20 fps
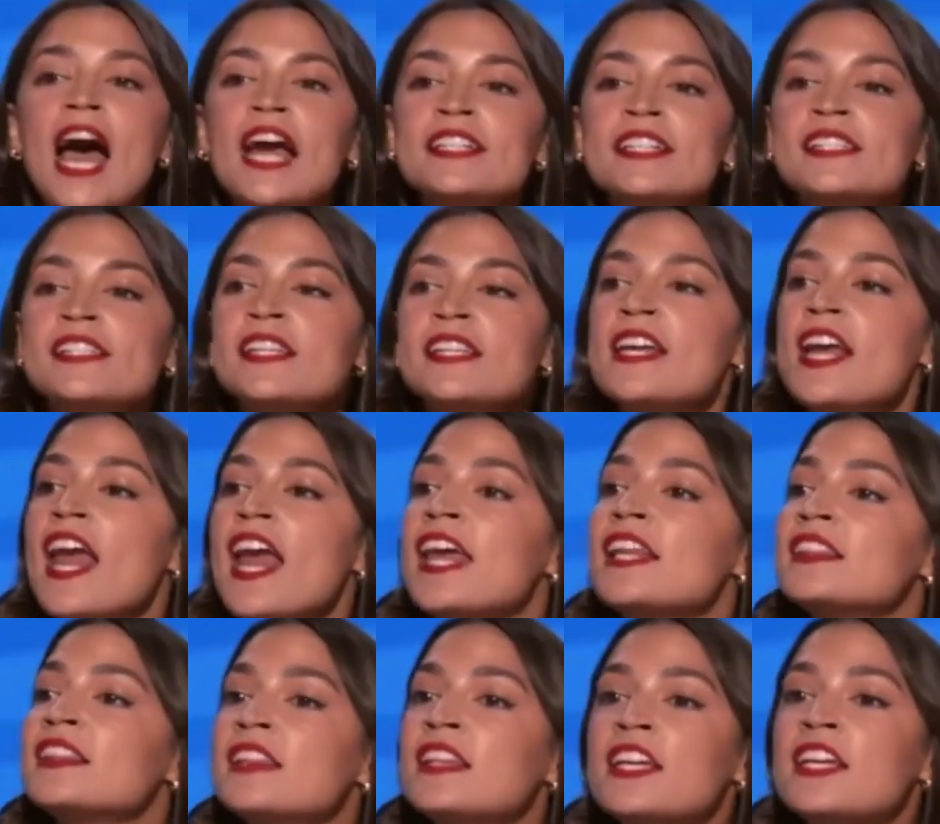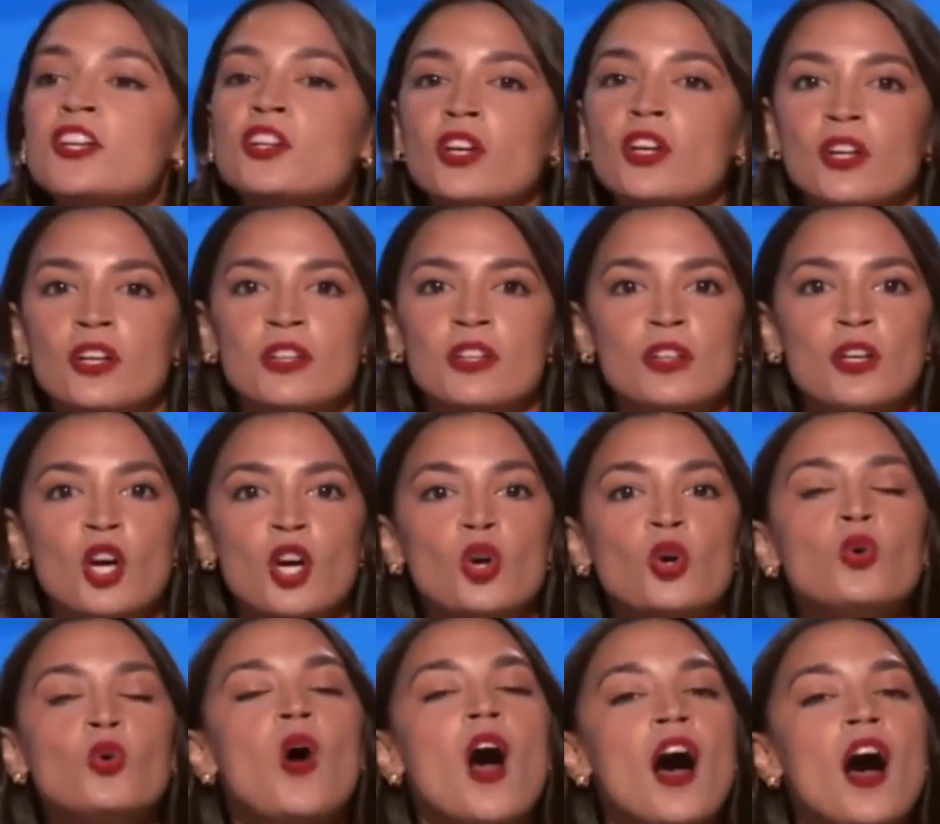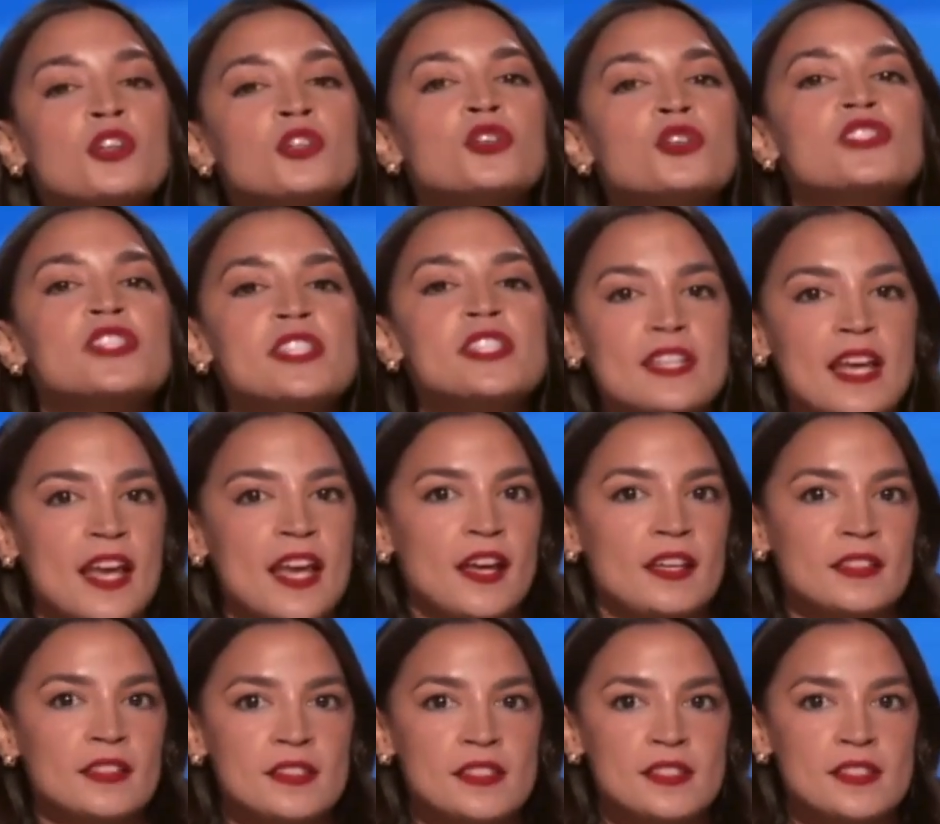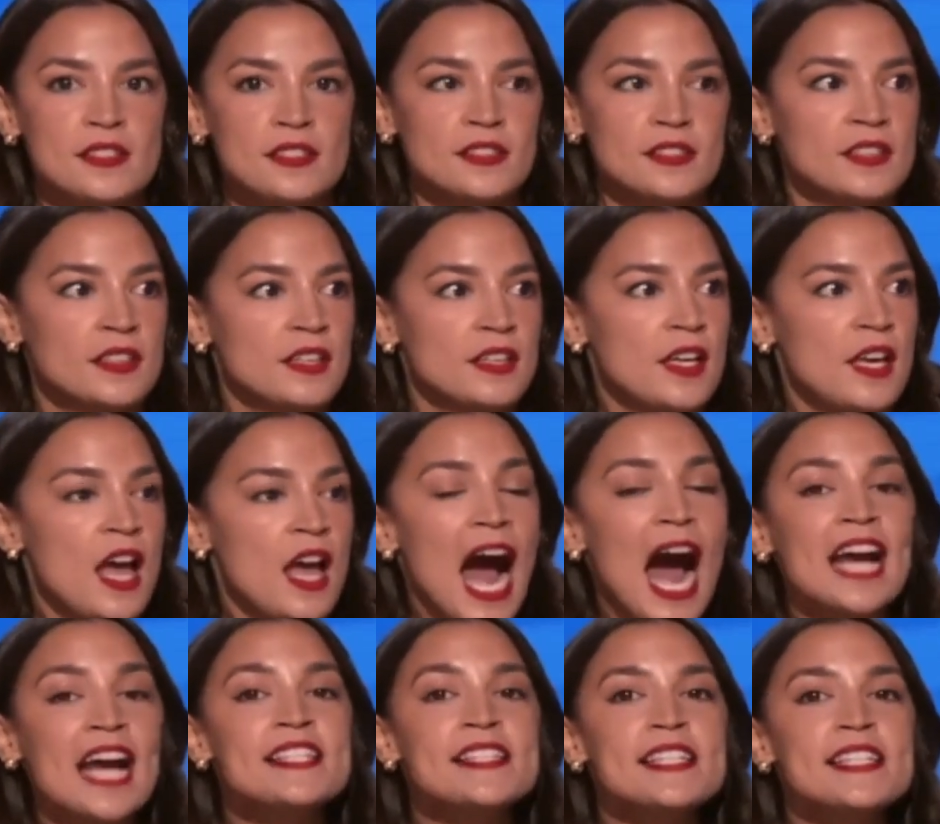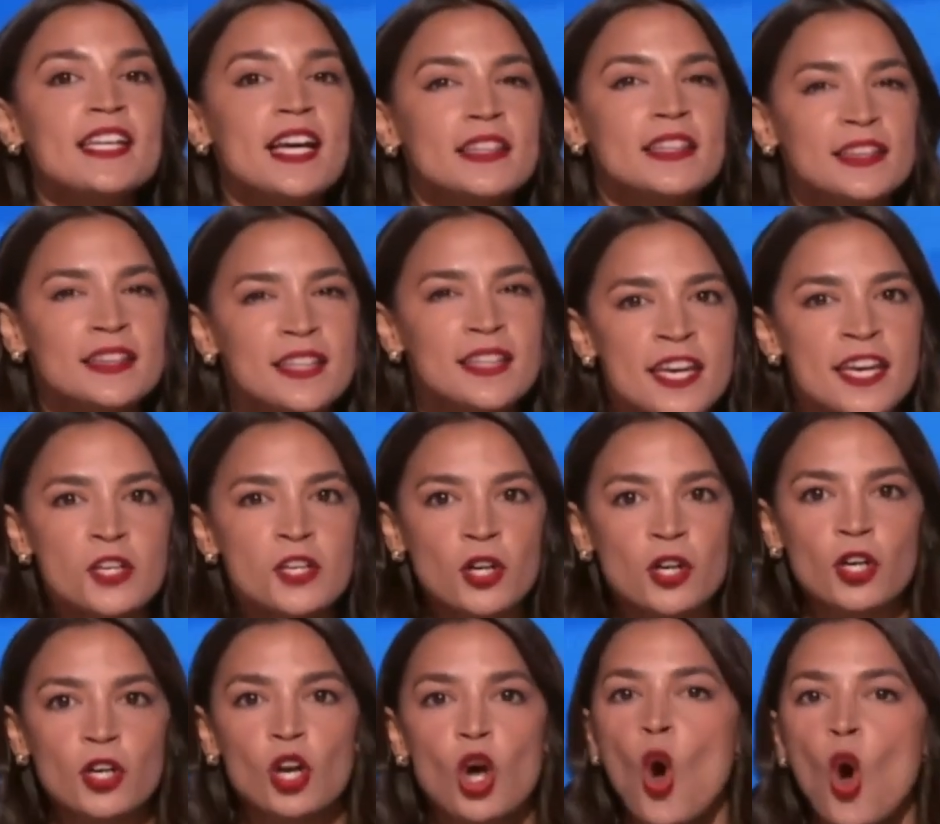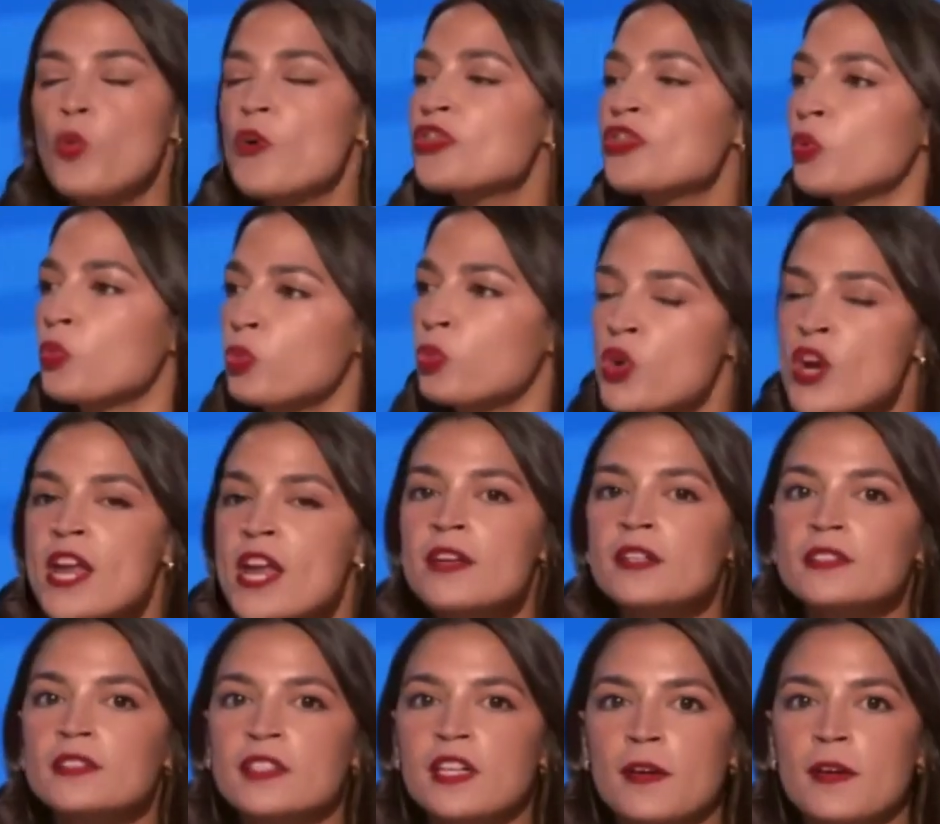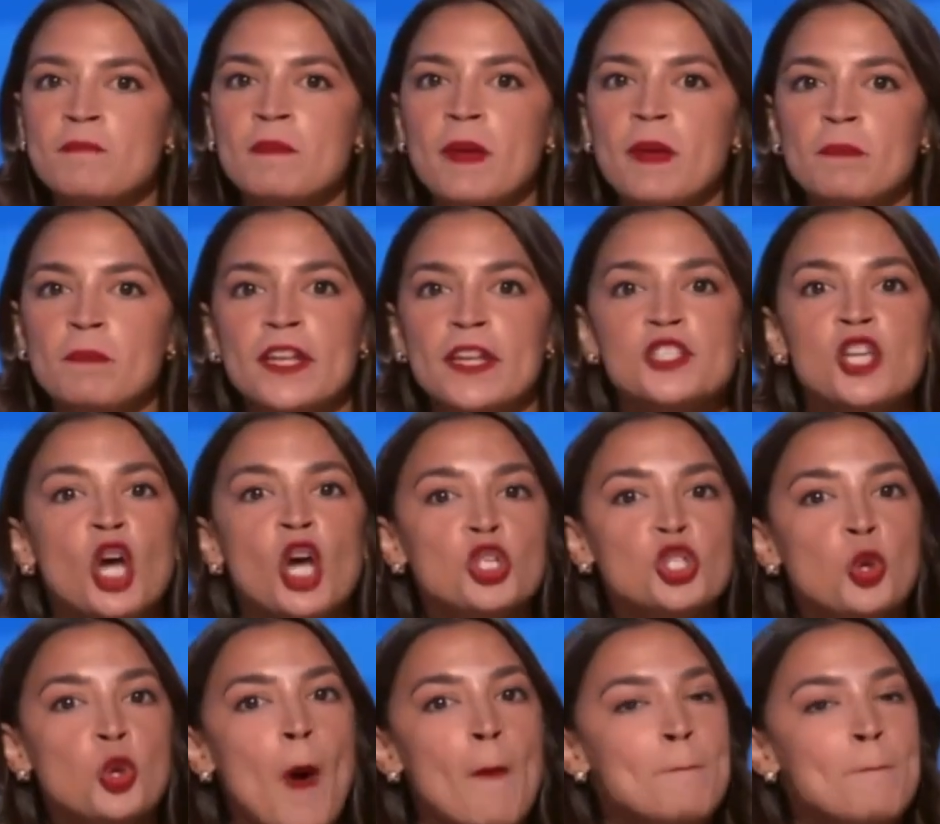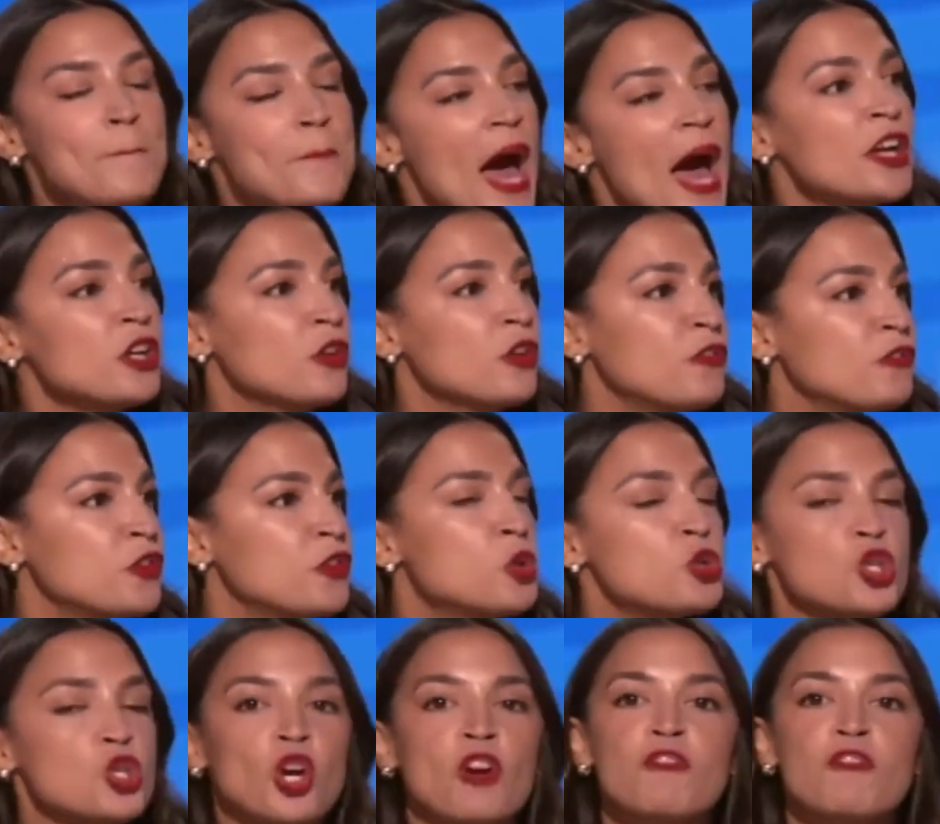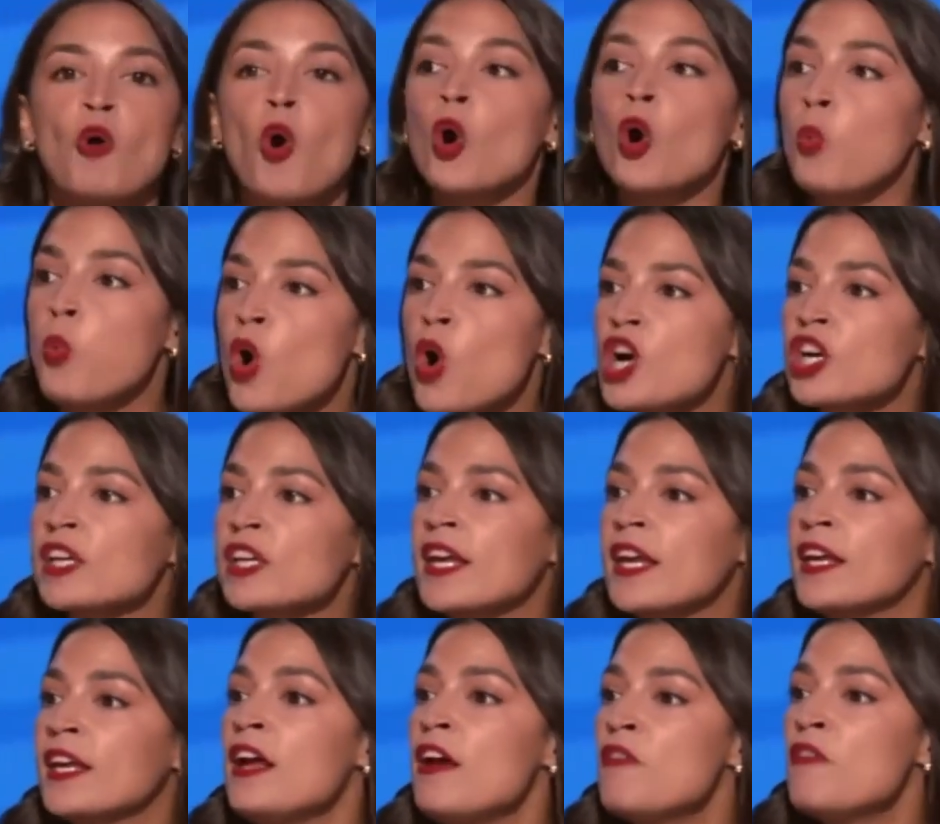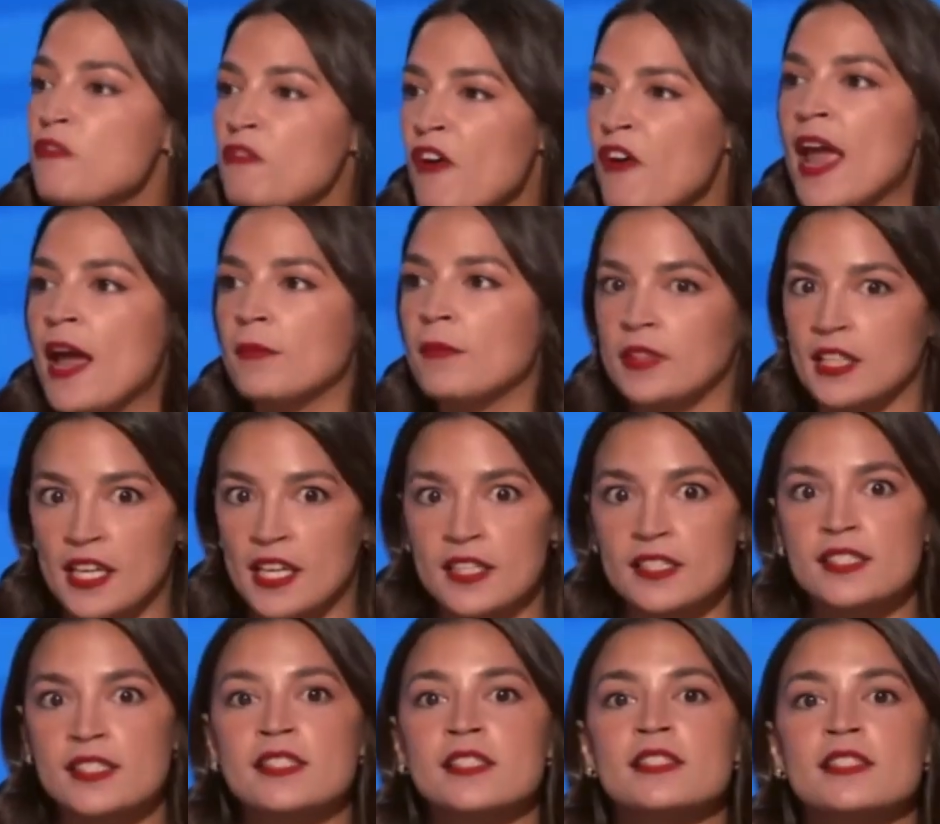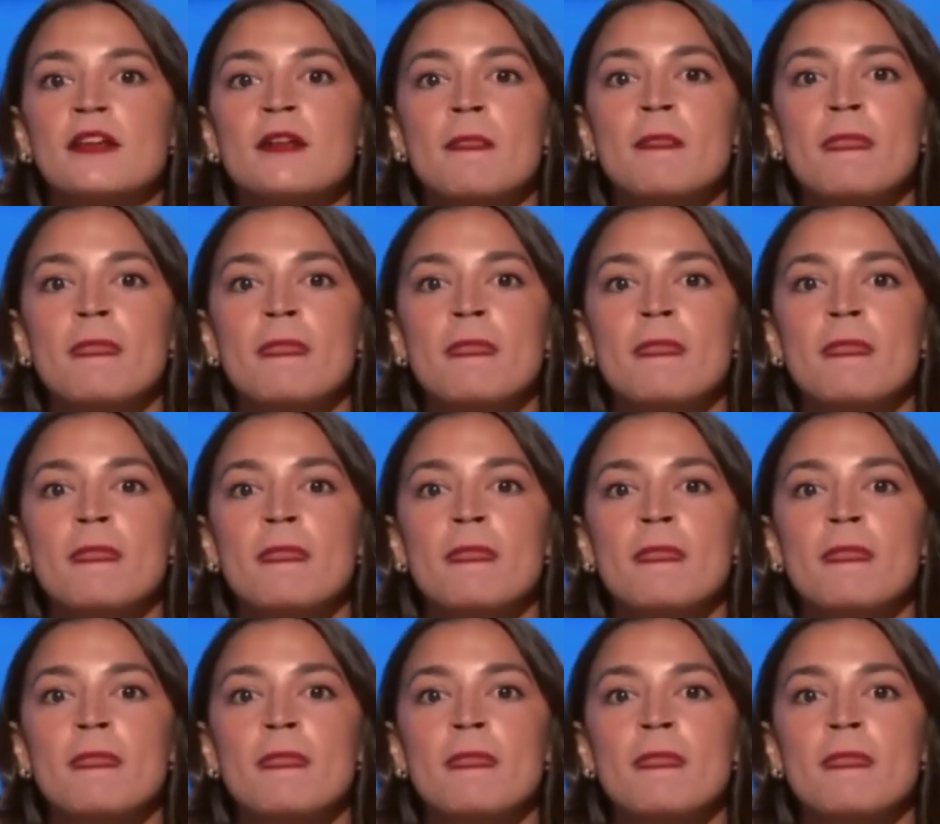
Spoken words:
I see a leader who understands. I see a leader with a real commitment to a better future for working families.